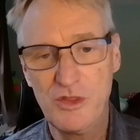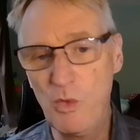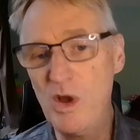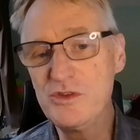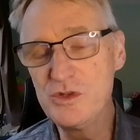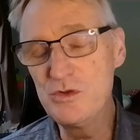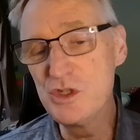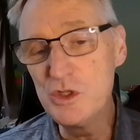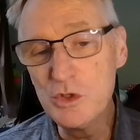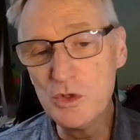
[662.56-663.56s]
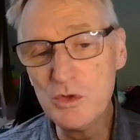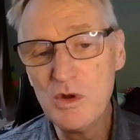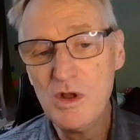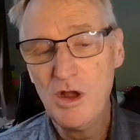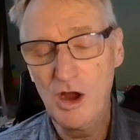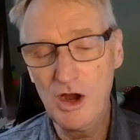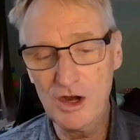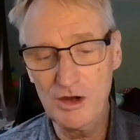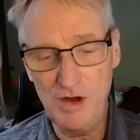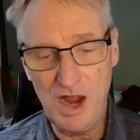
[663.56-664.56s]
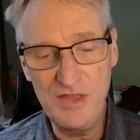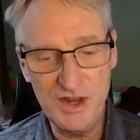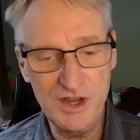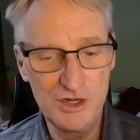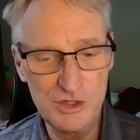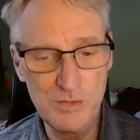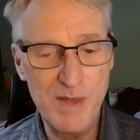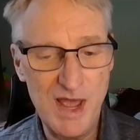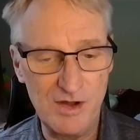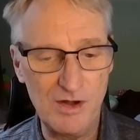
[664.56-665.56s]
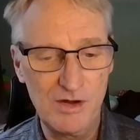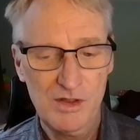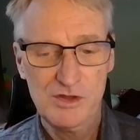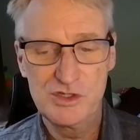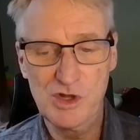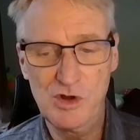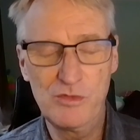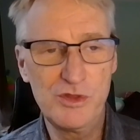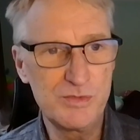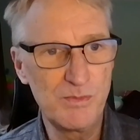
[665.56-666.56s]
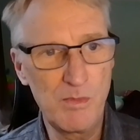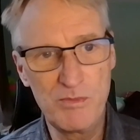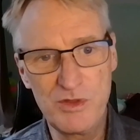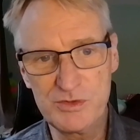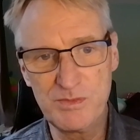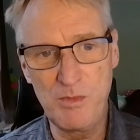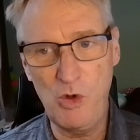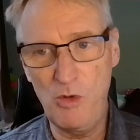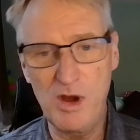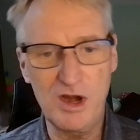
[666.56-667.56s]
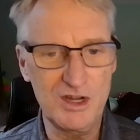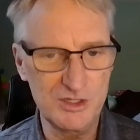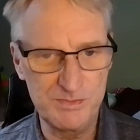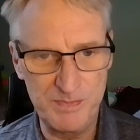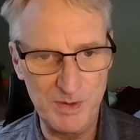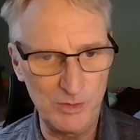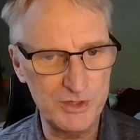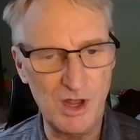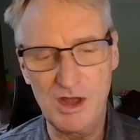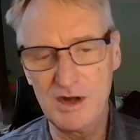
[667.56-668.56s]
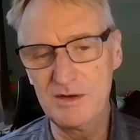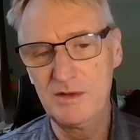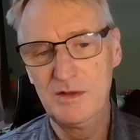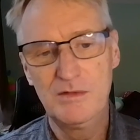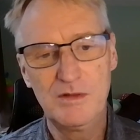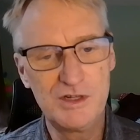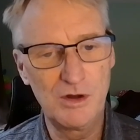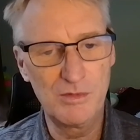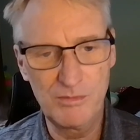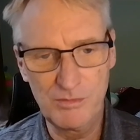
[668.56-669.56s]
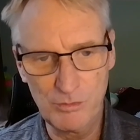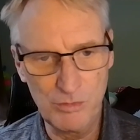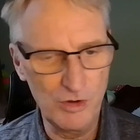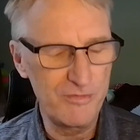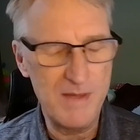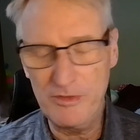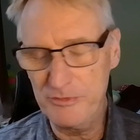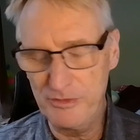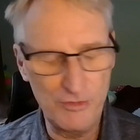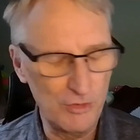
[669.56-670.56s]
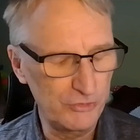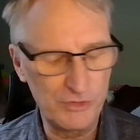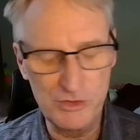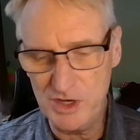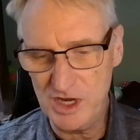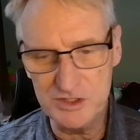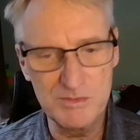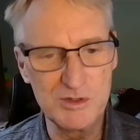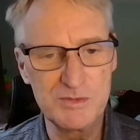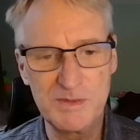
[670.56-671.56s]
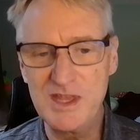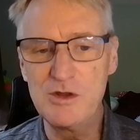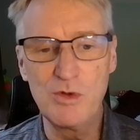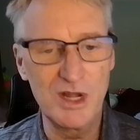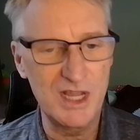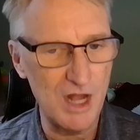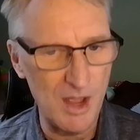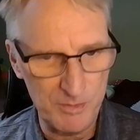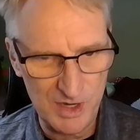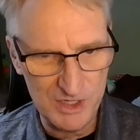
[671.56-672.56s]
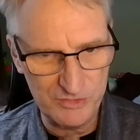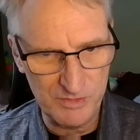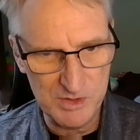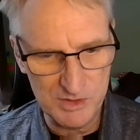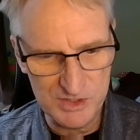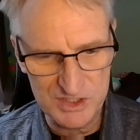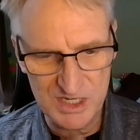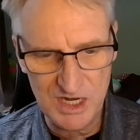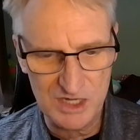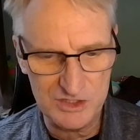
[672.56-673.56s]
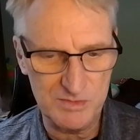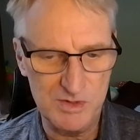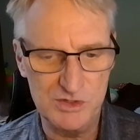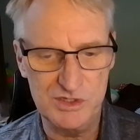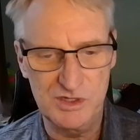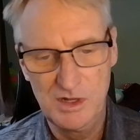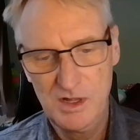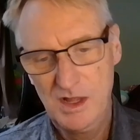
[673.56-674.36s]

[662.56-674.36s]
The ones who do are, I think, going to do better. So this this whole market is built on, you know, word of mouth referrals for new customers, but then you want to get upgrades from your existing customers.